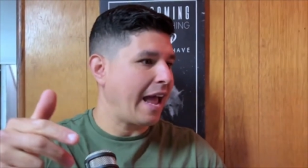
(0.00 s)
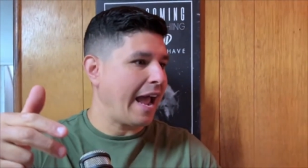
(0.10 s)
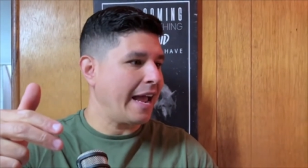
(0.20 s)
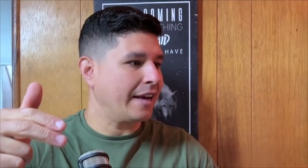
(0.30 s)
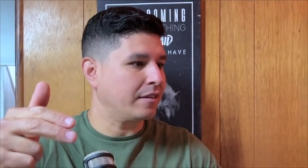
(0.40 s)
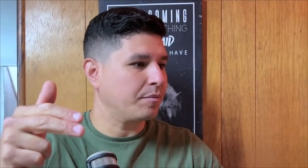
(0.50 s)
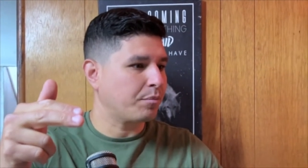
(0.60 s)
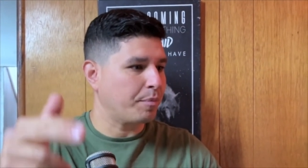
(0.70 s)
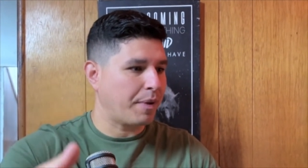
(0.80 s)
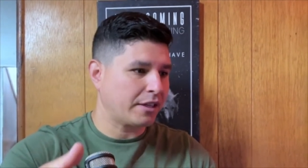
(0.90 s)
and
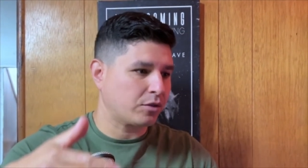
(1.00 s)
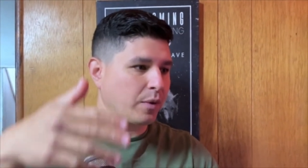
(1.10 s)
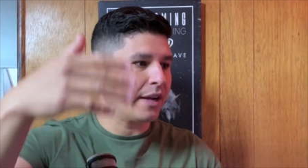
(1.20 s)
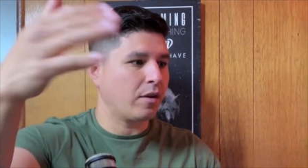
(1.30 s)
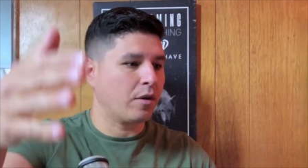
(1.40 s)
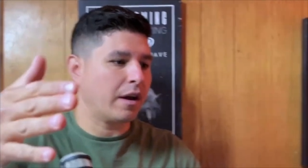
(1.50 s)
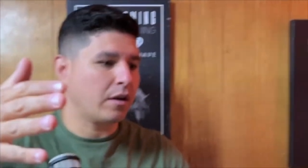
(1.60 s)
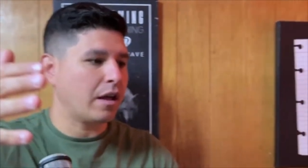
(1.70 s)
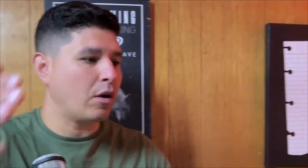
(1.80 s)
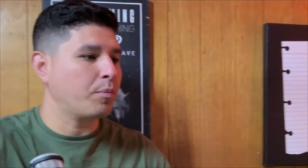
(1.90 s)
perpetuate or
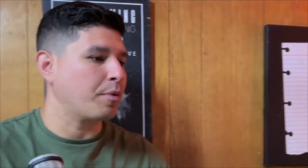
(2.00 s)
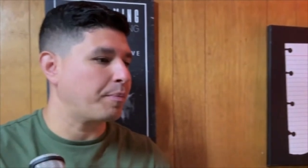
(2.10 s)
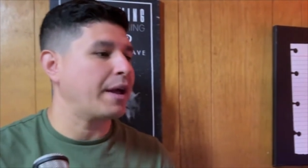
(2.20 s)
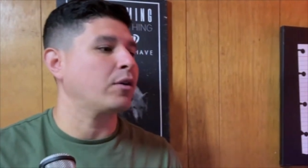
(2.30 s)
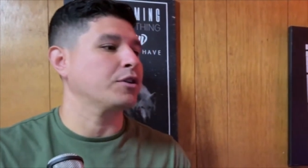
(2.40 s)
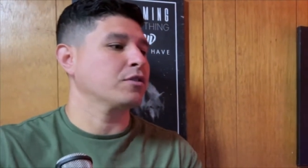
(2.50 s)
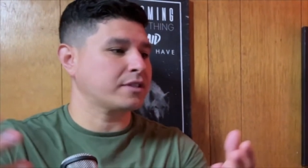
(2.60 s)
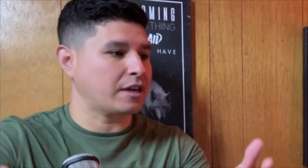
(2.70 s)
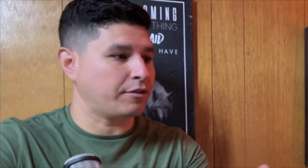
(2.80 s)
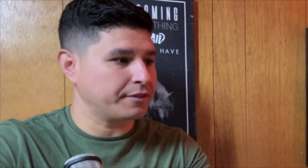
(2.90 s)
help propel
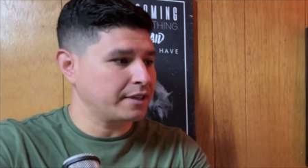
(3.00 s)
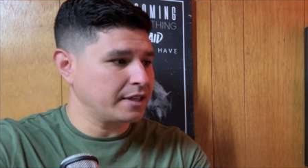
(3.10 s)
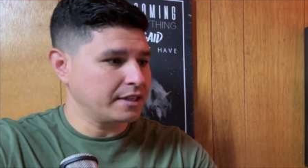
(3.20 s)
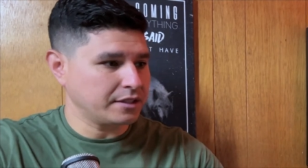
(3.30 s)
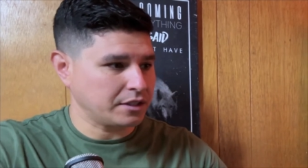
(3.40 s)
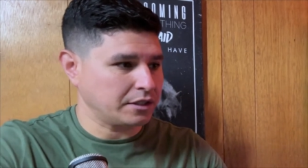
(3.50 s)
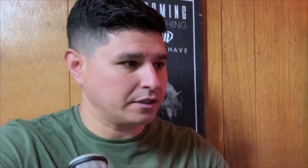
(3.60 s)
yourself to